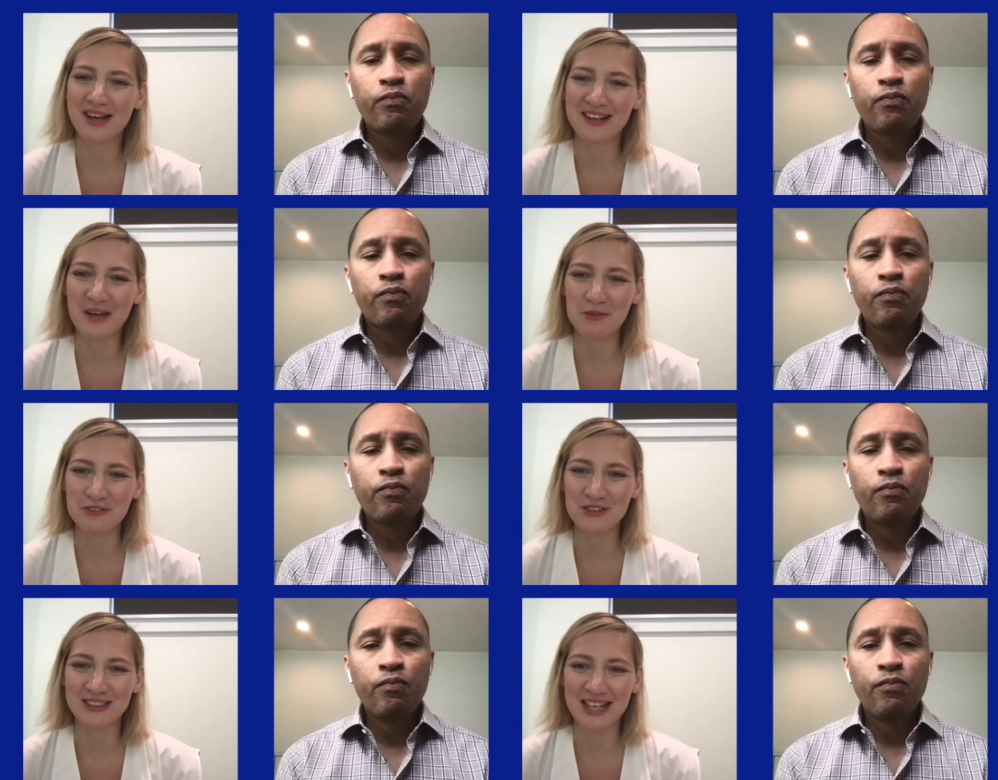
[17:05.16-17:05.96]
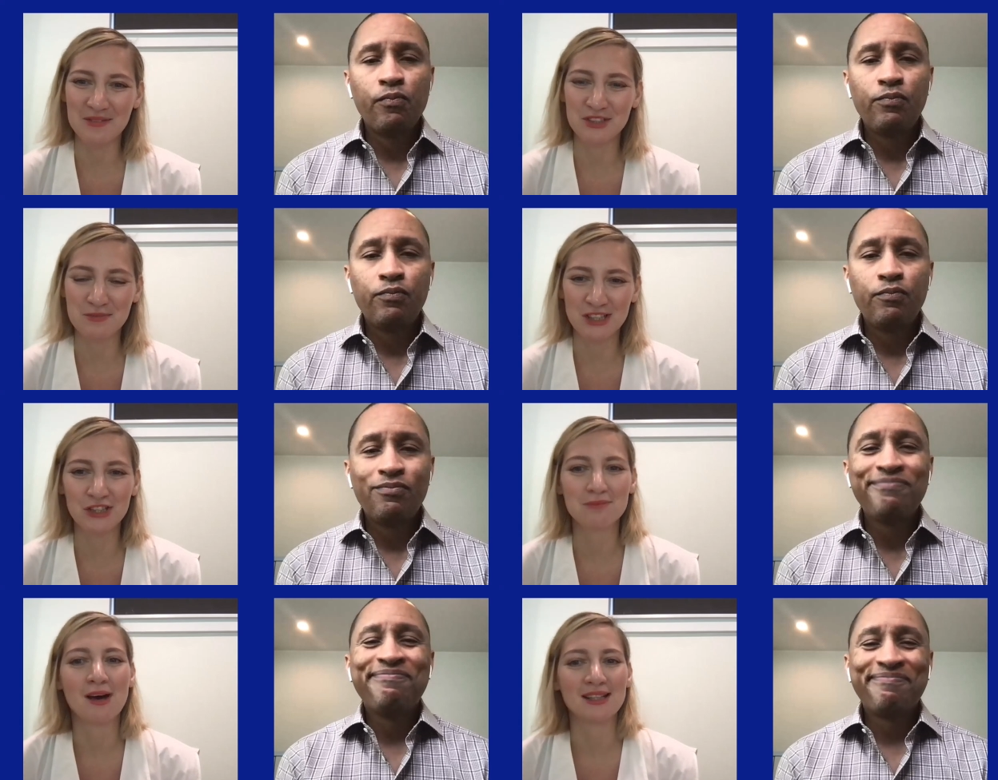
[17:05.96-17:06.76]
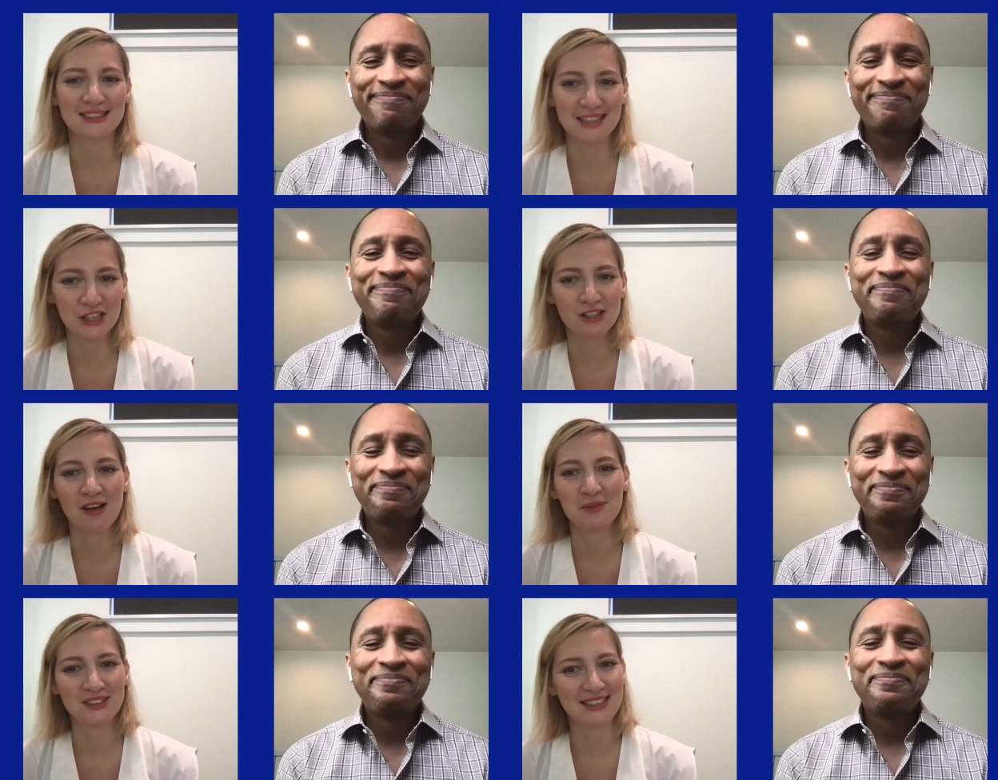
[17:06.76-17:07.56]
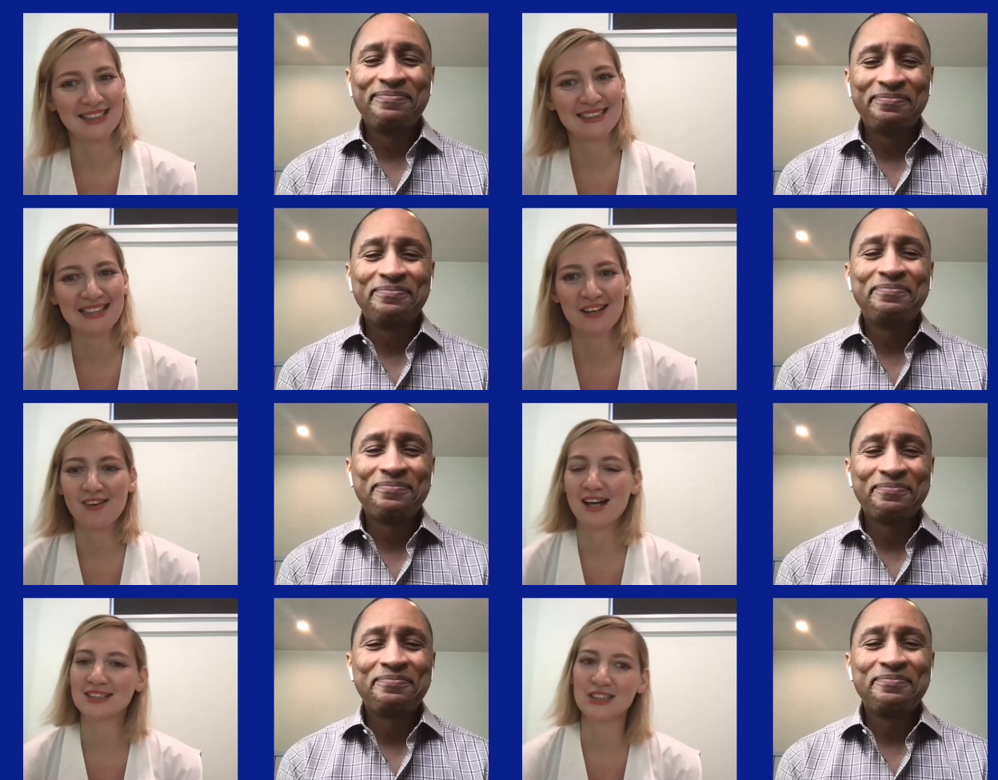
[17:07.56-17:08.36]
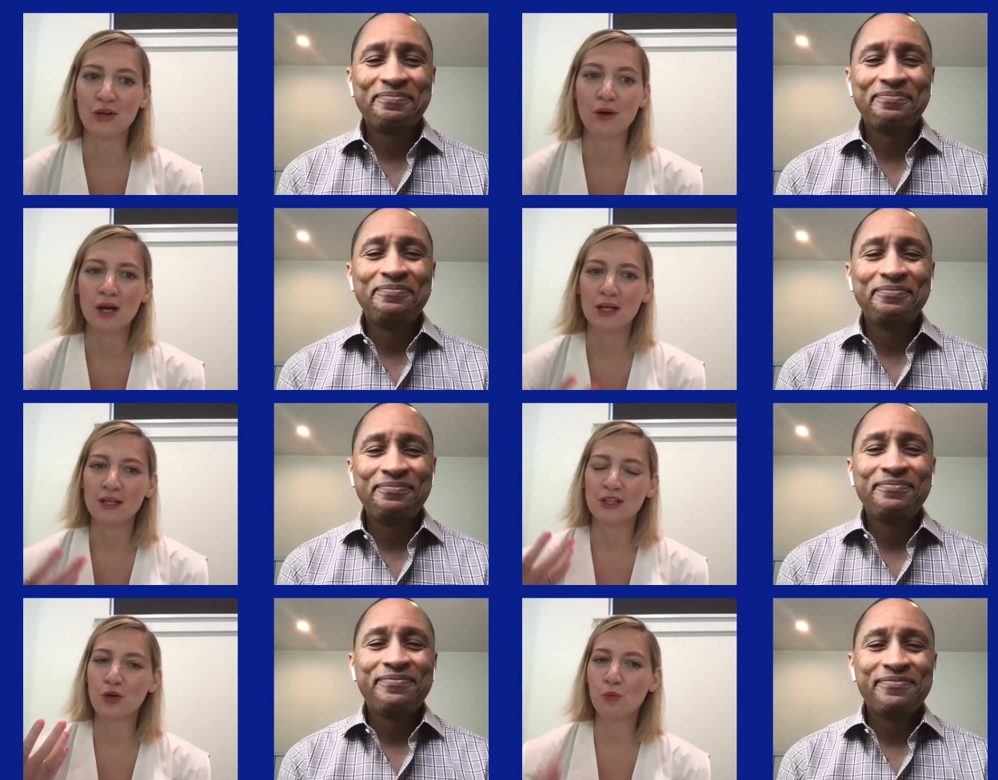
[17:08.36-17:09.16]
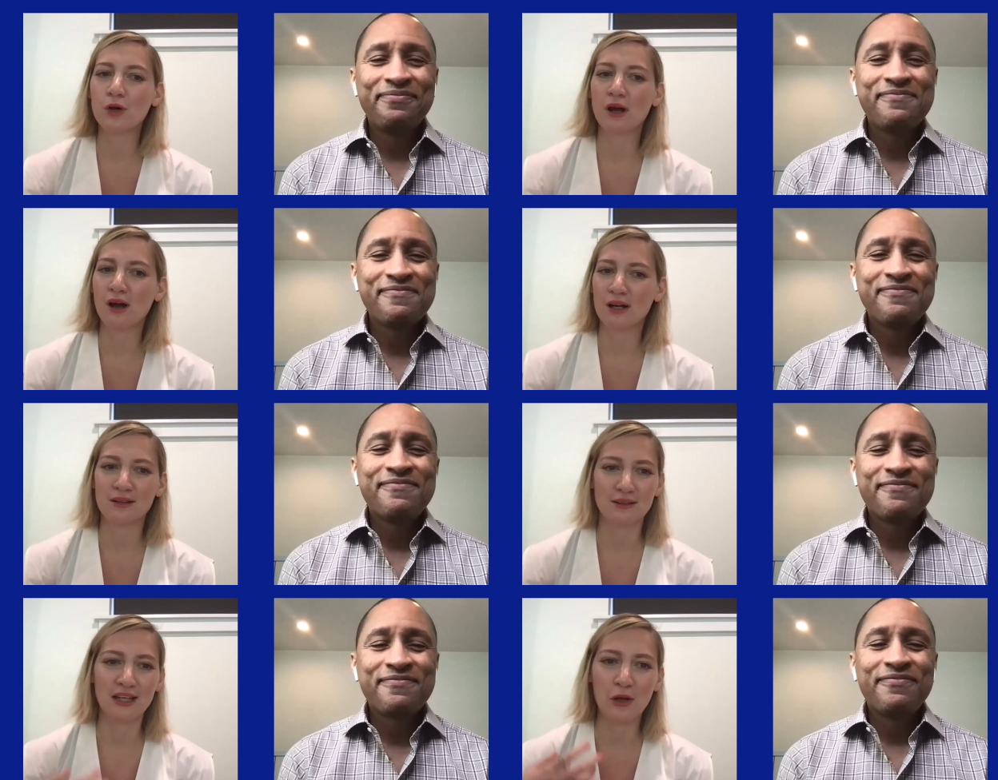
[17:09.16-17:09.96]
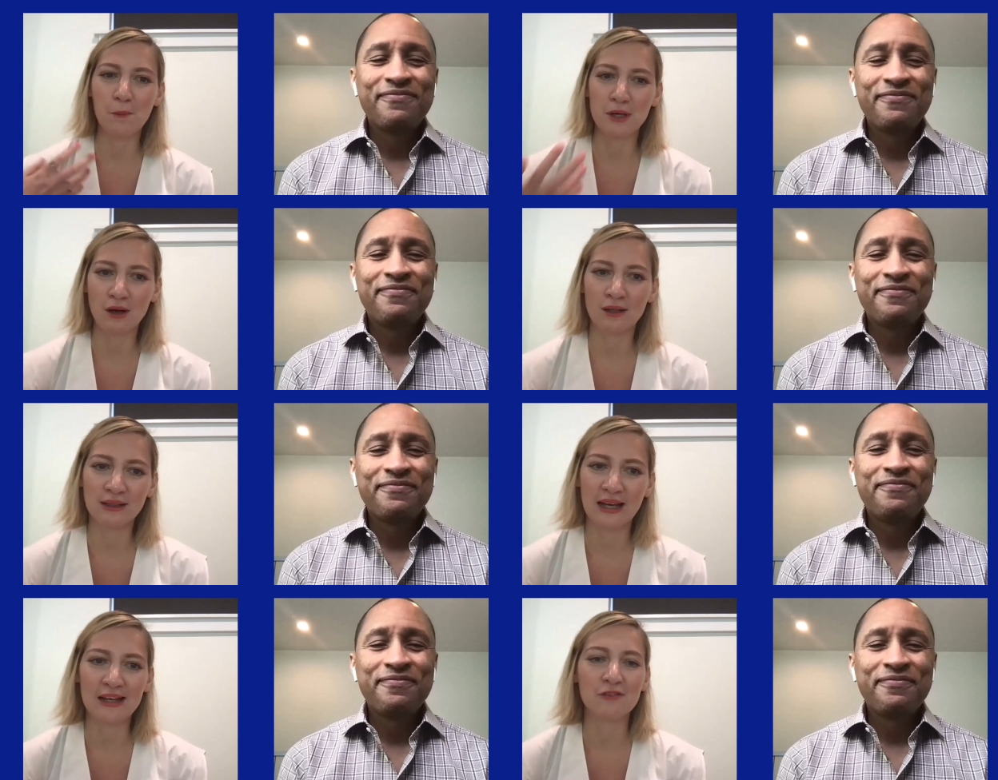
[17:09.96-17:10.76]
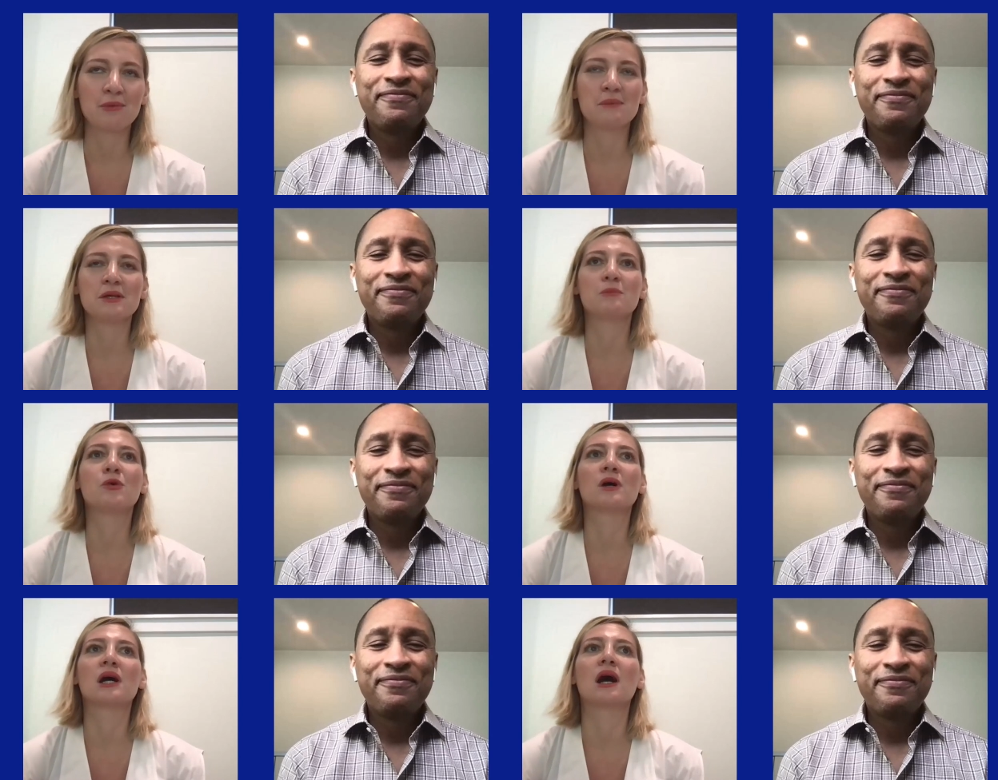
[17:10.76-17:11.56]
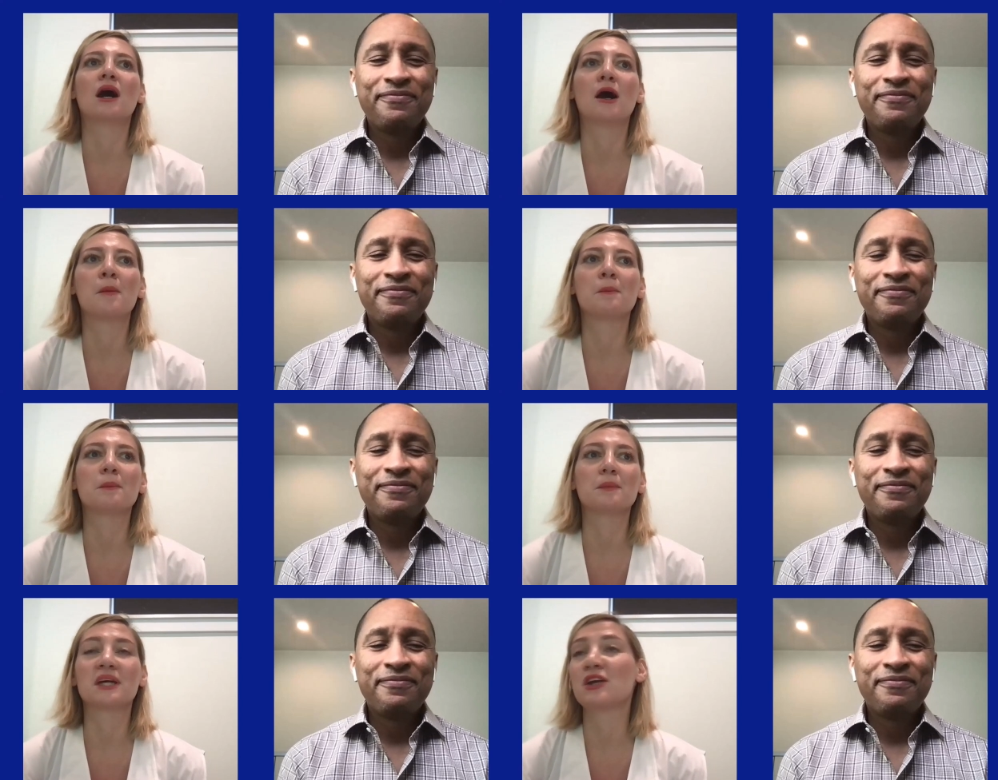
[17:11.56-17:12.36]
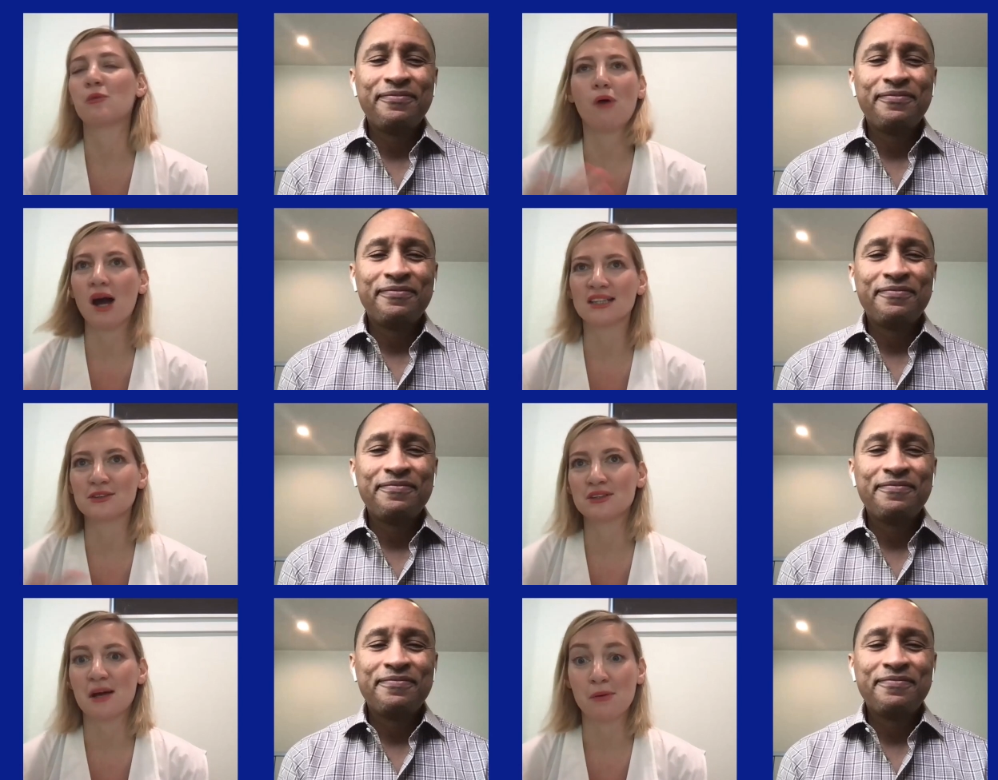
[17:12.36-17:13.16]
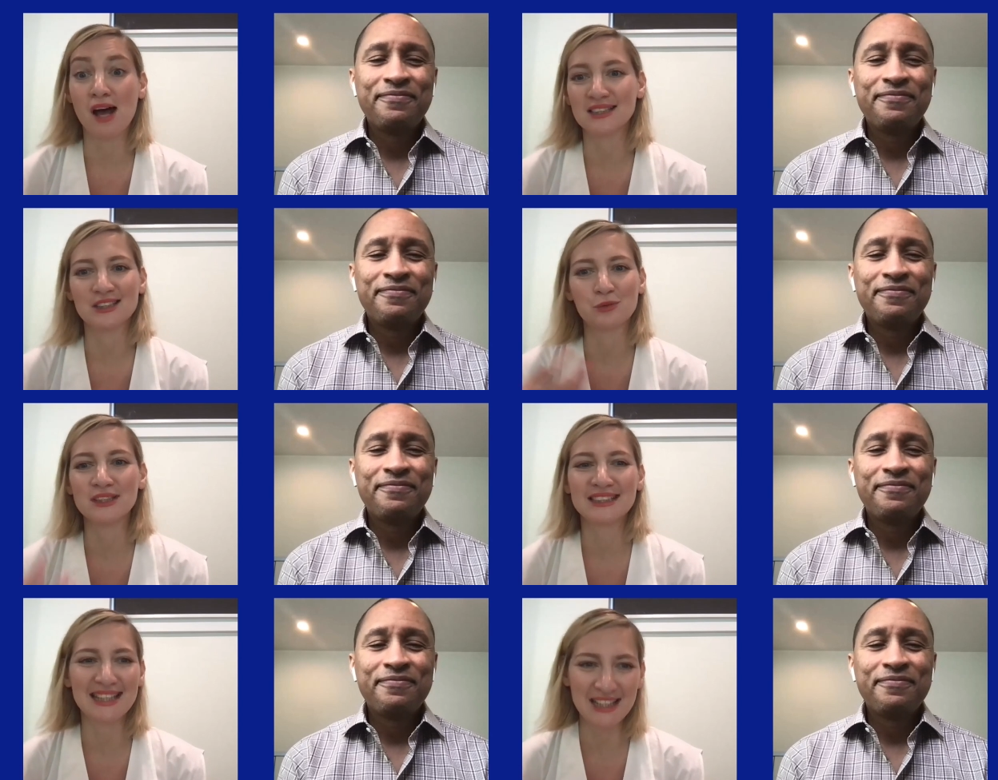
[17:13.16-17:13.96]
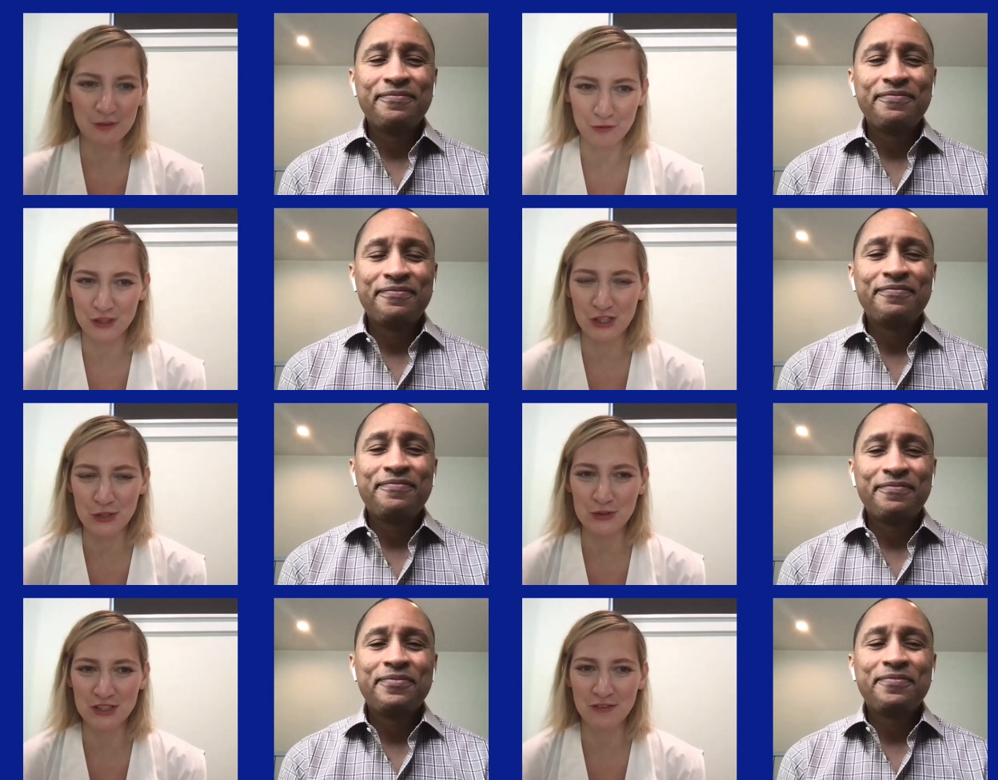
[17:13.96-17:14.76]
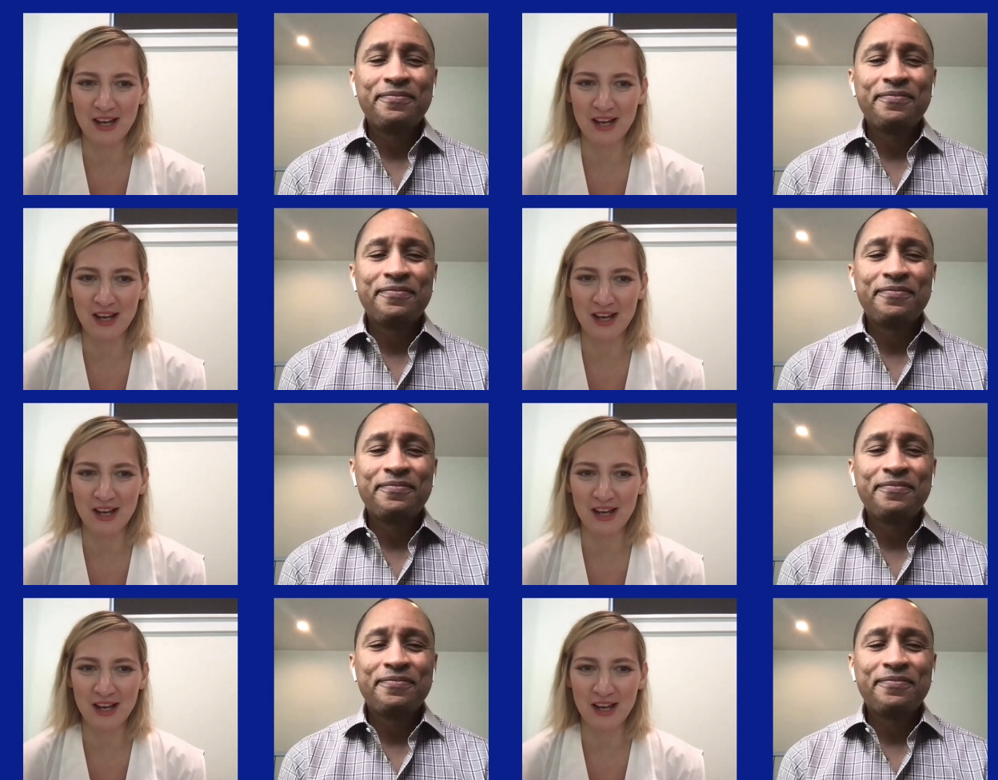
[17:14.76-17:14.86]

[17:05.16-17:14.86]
Speaker 1: brought it up a few times. You mentioned monetization opportunities, et cetera. So, what are, beyond the kind of maybe more, walk us through that process. What's in it for the user,